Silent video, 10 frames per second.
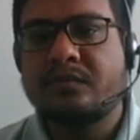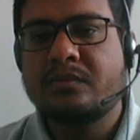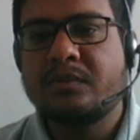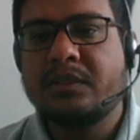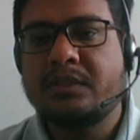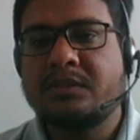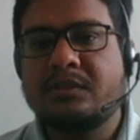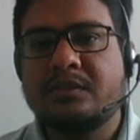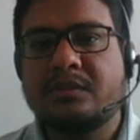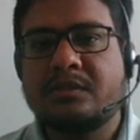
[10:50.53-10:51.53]

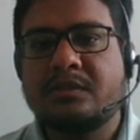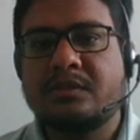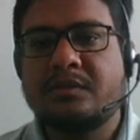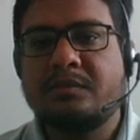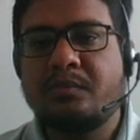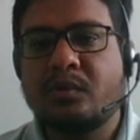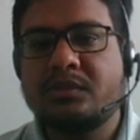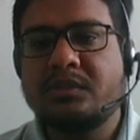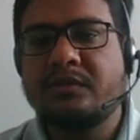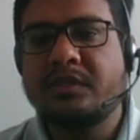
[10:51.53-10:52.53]
Least
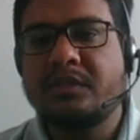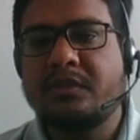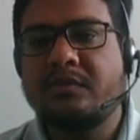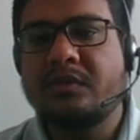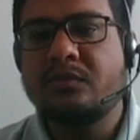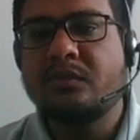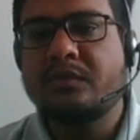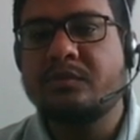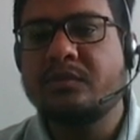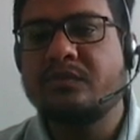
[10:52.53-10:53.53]
positive integral value of
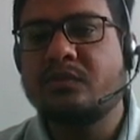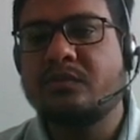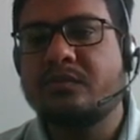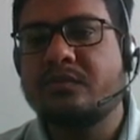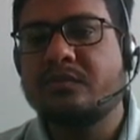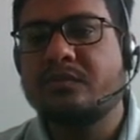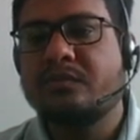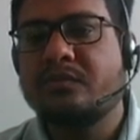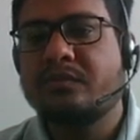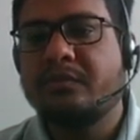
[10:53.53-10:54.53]
m is 4.
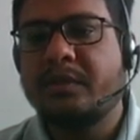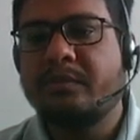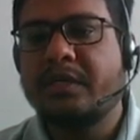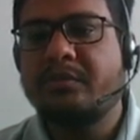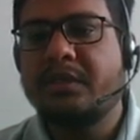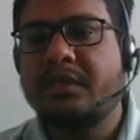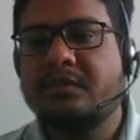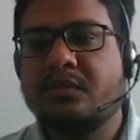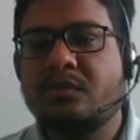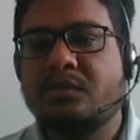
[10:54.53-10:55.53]
M can be
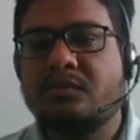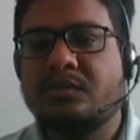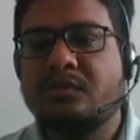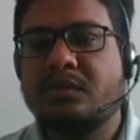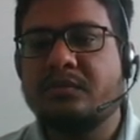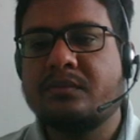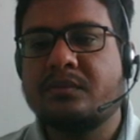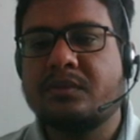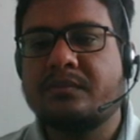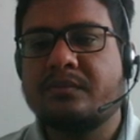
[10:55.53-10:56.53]
0 also actually.
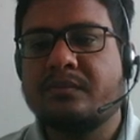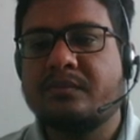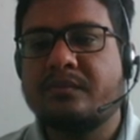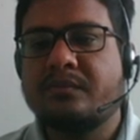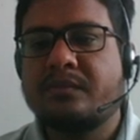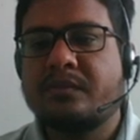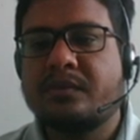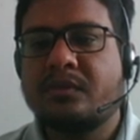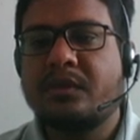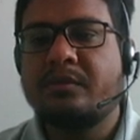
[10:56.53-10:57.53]
Okay.
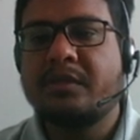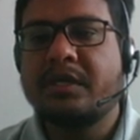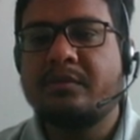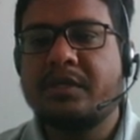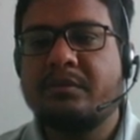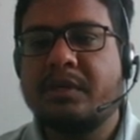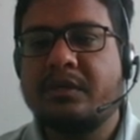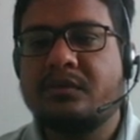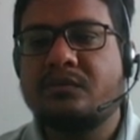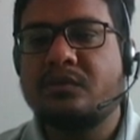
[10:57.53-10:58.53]
Or m can be
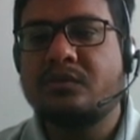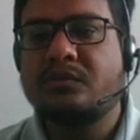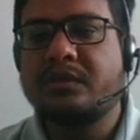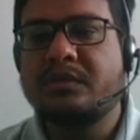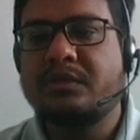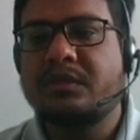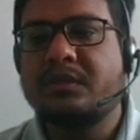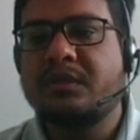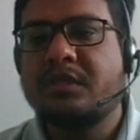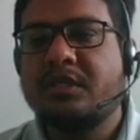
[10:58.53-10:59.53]
minus 4 also, etc.
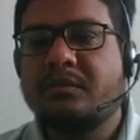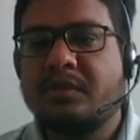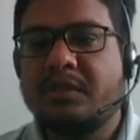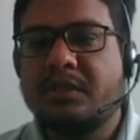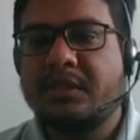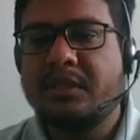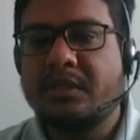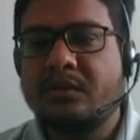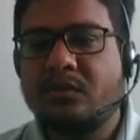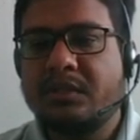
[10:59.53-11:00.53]
But
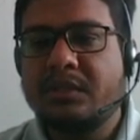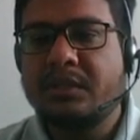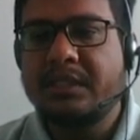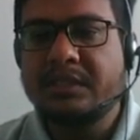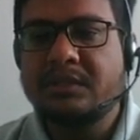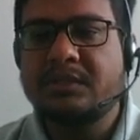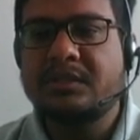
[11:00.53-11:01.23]
here only the least